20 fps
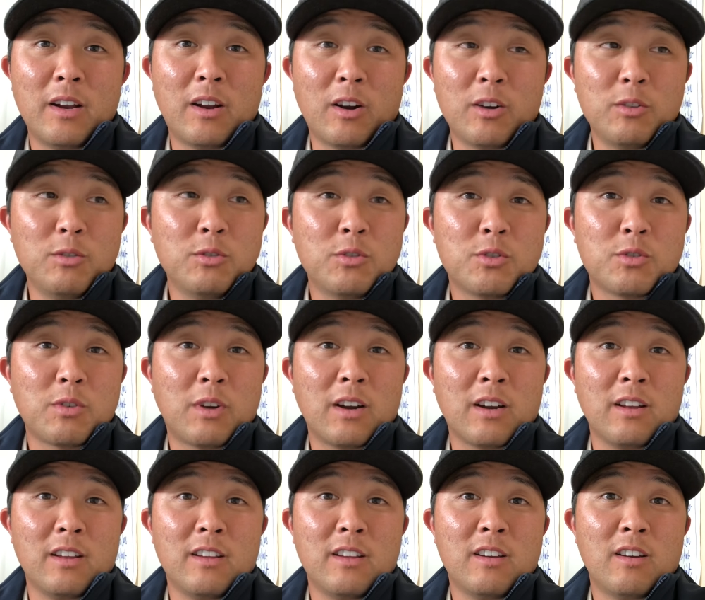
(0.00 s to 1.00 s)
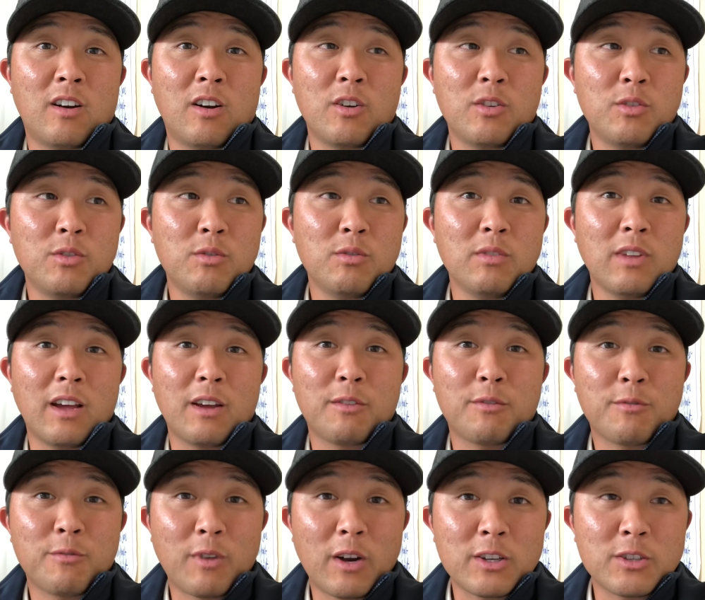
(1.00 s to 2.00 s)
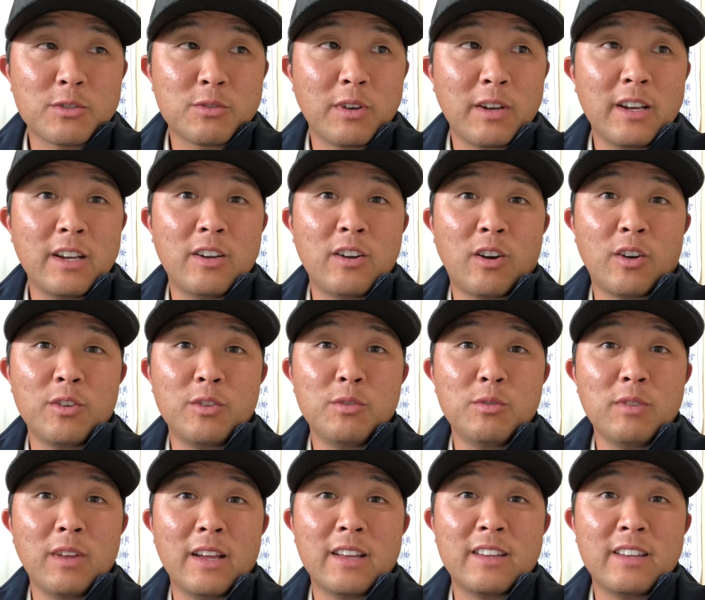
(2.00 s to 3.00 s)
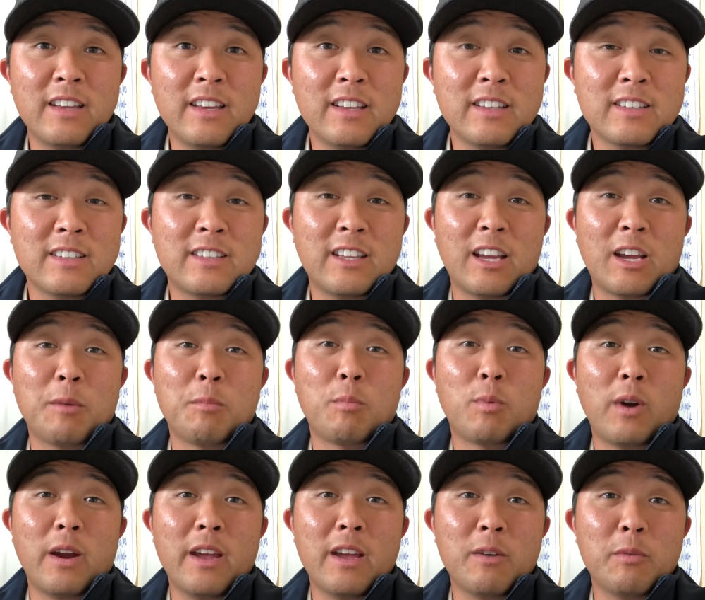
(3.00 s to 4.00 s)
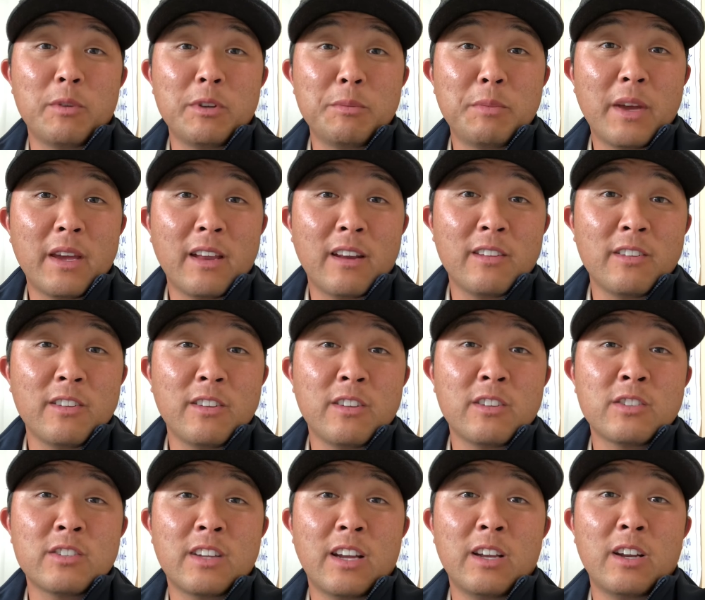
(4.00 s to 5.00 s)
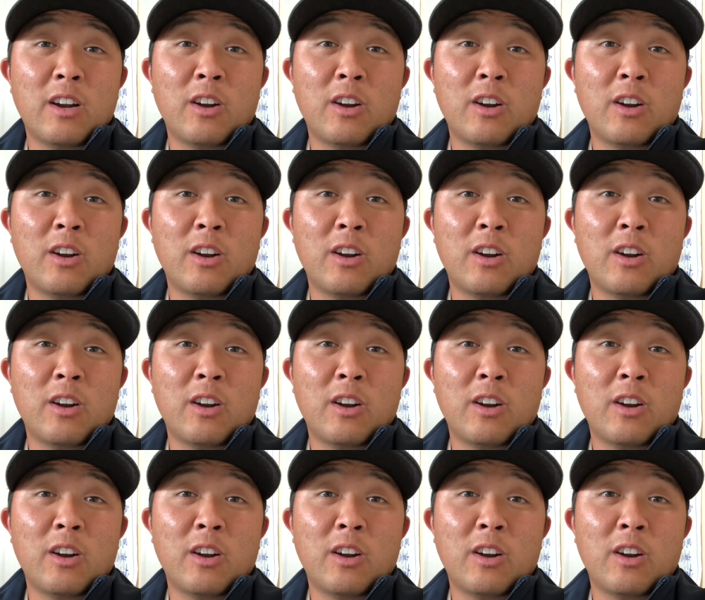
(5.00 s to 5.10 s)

Are you struggling? Are you like frustrated? Are you like needing to take a break when you make it on the other side?